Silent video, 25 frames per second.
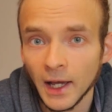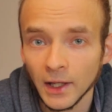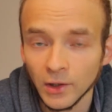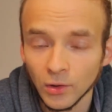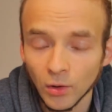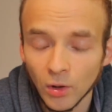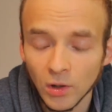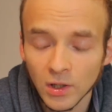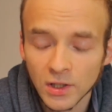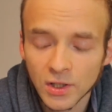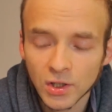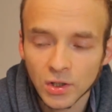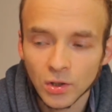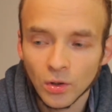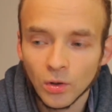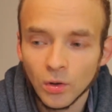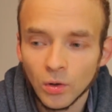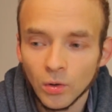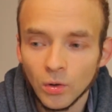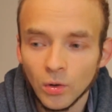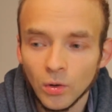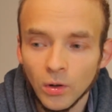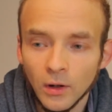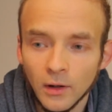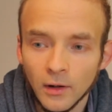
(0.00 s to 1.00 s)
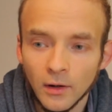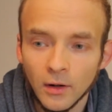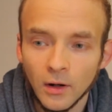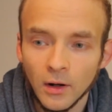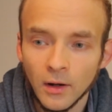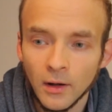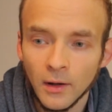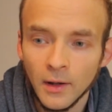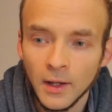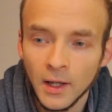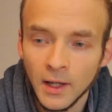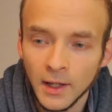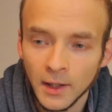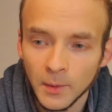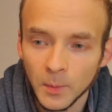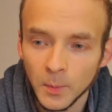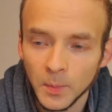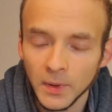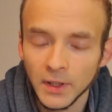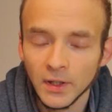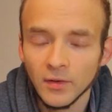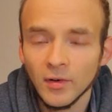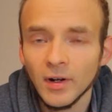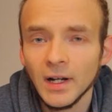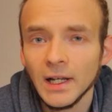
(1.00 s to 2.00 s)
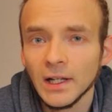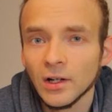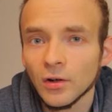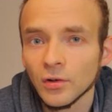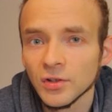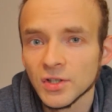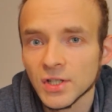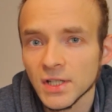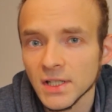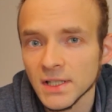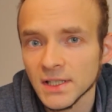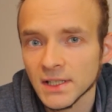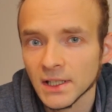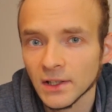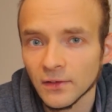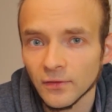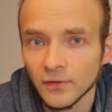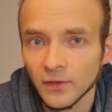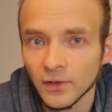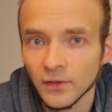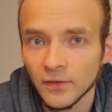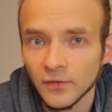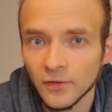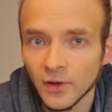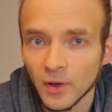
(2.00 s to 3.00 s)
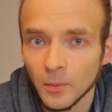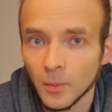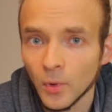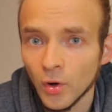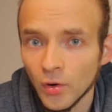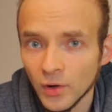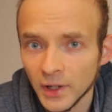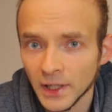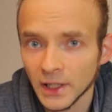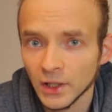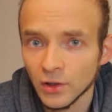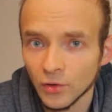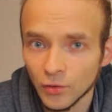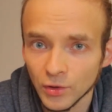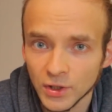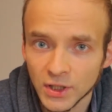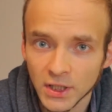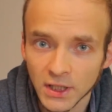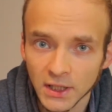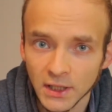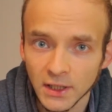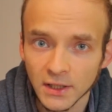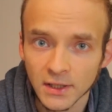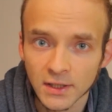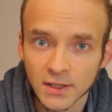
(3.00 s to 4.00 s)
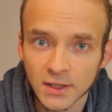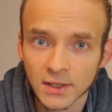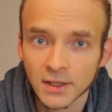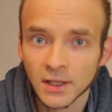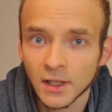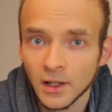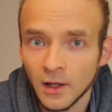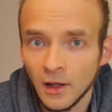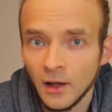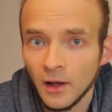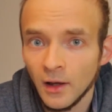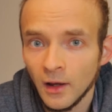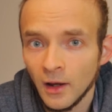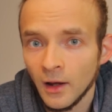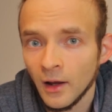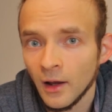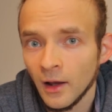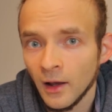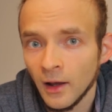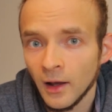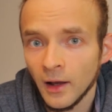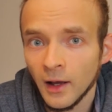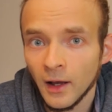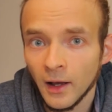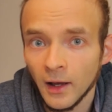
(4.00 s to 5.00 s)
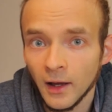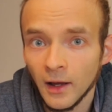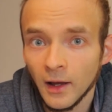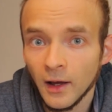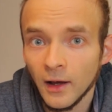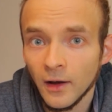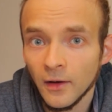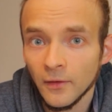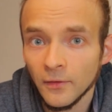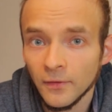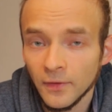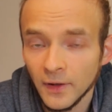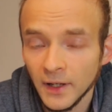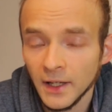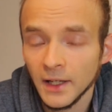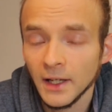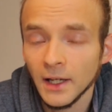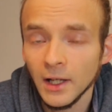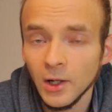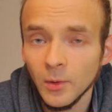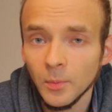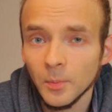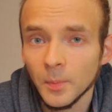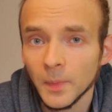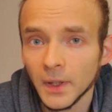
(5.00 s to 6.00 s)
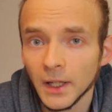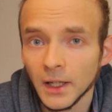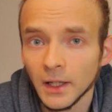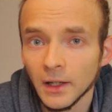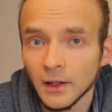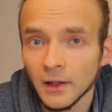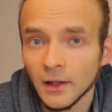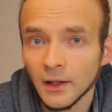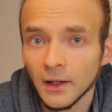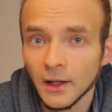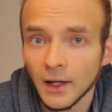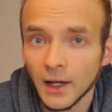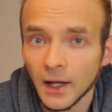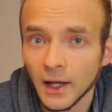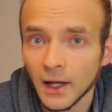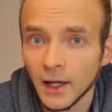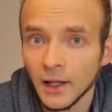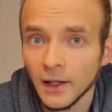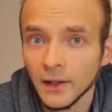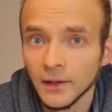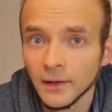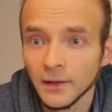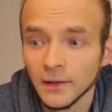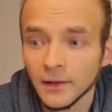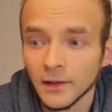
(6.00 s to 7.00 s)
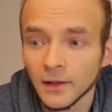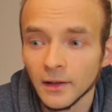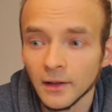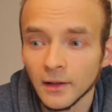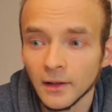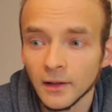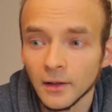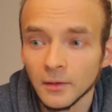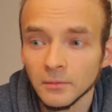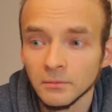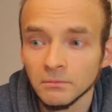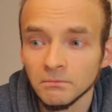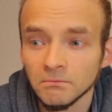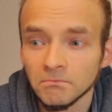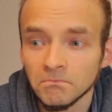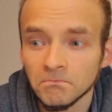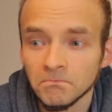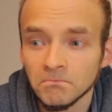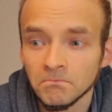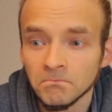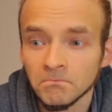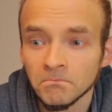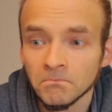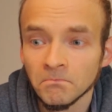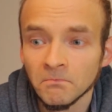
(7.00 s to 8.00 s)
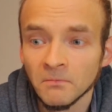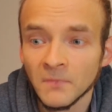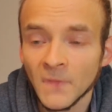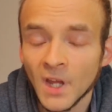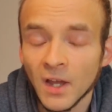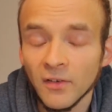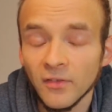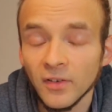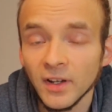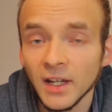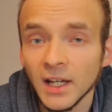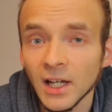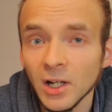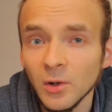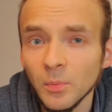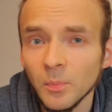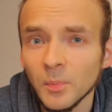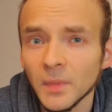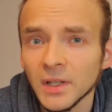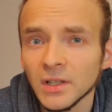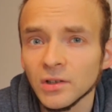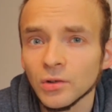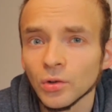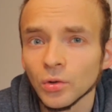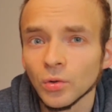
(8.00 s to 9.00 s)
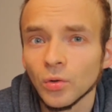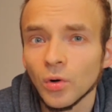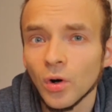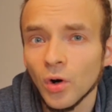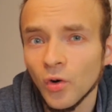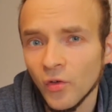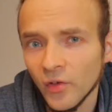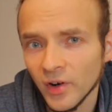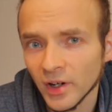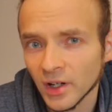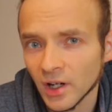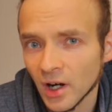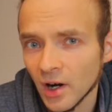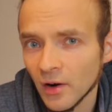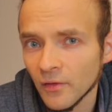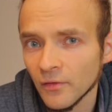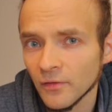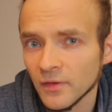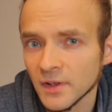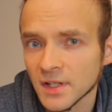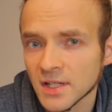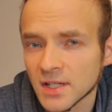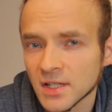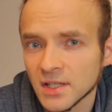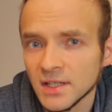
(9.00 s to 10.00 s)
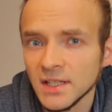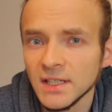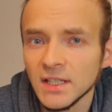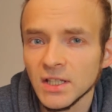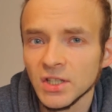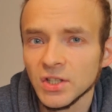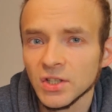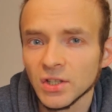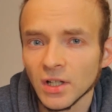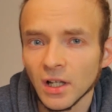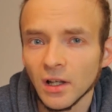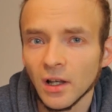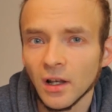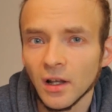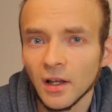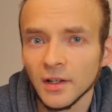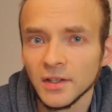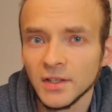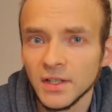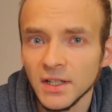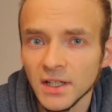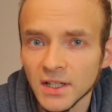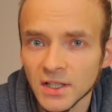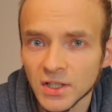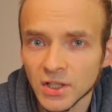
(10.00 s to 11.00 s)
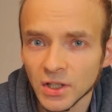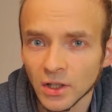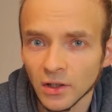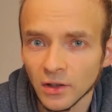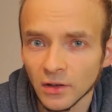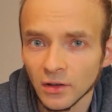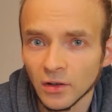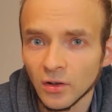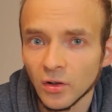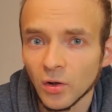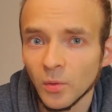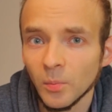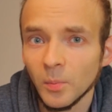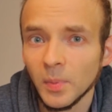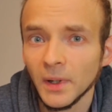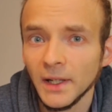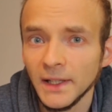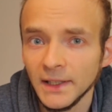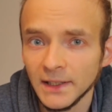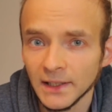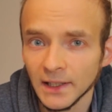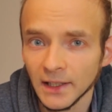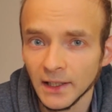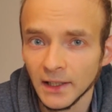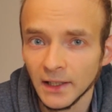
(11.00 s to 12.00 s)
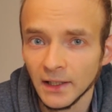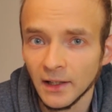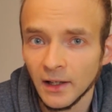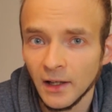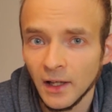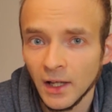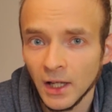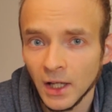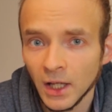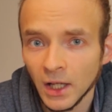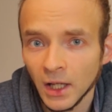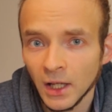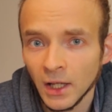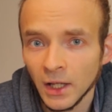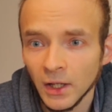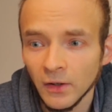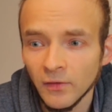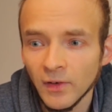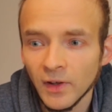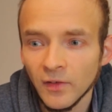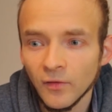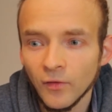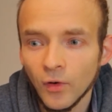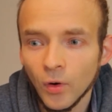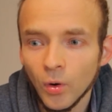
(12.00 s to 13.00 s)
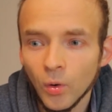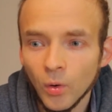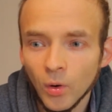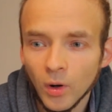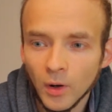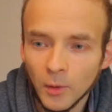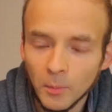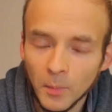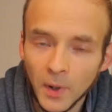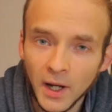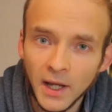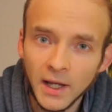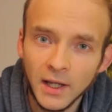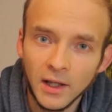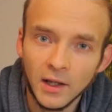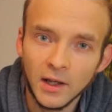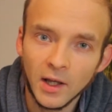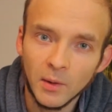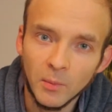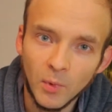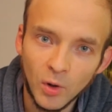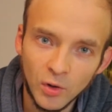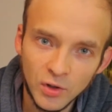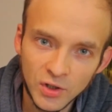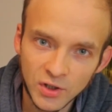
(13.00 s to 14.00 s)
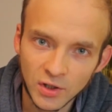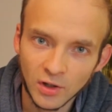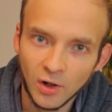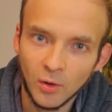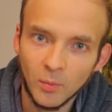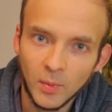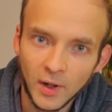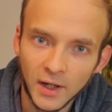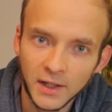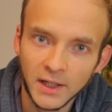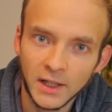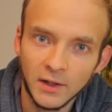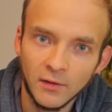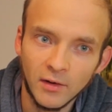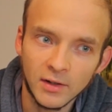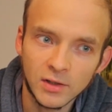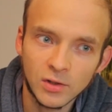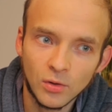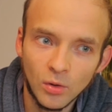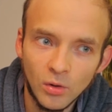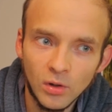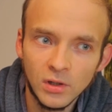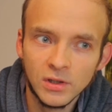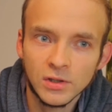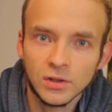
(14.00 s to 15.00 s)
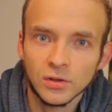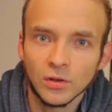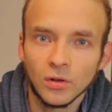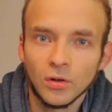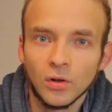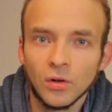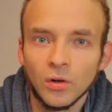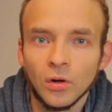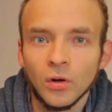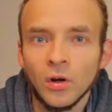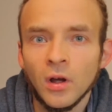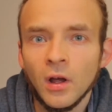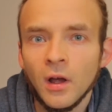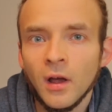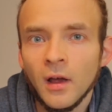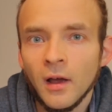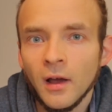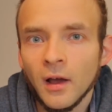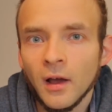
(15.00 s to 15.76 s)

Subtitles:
and also be really consistent with morning routines, they helped me, and they helped me to overcome this digital addiction completely. Even though my emotional body was also